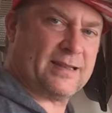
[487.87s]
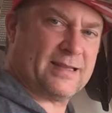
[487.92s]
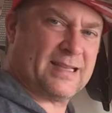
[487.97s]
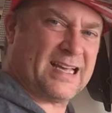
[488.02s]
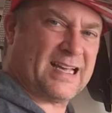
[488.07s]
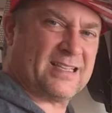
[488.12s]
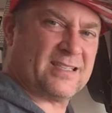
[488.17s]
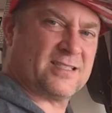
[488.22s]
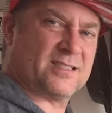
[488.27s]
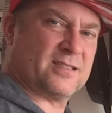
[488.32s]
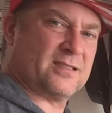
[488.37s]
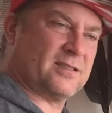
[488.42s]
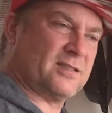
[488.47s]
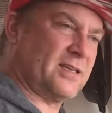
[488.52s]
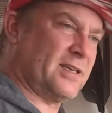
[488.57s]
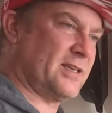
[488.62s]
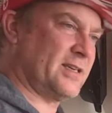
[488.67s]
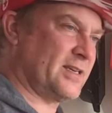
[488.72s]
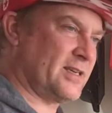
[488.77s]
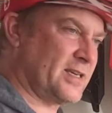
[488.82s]
That's
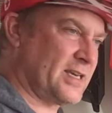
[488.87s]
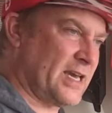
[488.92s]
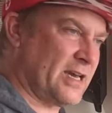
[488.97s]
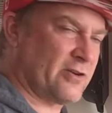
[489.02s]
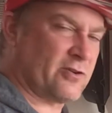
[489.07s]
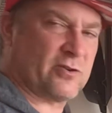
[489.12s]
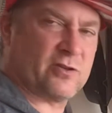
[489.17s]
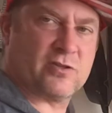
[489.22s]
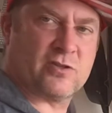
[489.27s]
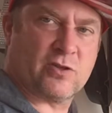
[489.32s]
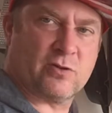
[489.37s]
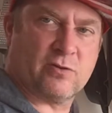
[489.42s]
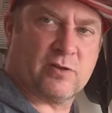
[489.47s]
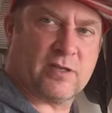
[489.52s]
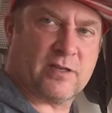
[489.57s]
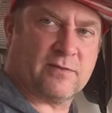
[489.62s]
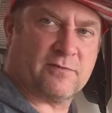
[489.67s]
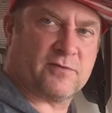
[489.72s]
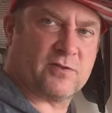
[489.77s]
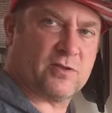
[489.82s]

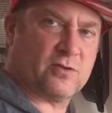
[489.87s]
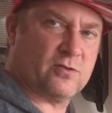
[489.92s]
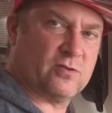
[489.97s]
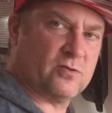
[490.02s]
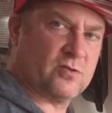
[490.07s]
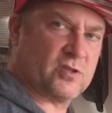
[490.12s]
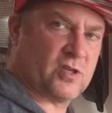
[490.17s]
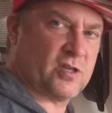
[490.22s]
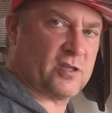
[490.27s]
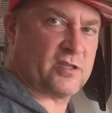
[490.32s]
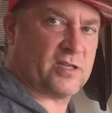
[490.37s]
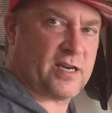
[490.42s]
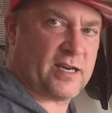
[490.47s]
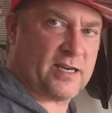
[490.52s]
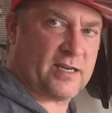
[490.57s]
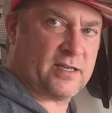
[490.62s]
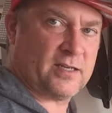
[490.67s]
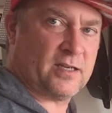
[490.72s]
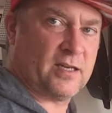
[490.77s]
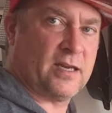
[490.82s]
counterintuitive to
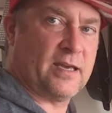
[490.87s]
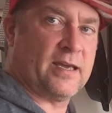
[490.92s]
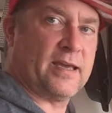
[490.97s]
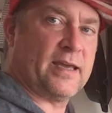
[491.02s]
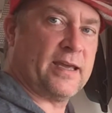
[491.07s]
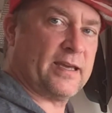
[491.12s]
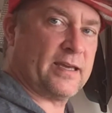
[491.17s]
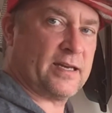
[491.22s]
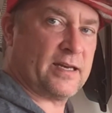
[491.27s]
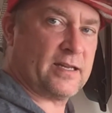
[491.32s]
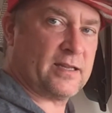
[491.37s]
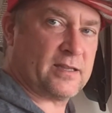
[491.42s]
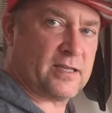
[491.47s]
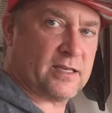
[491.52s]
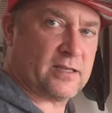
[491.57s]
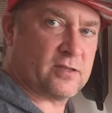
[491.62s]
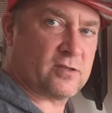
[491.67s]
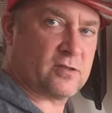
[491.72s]
sauteing and getting things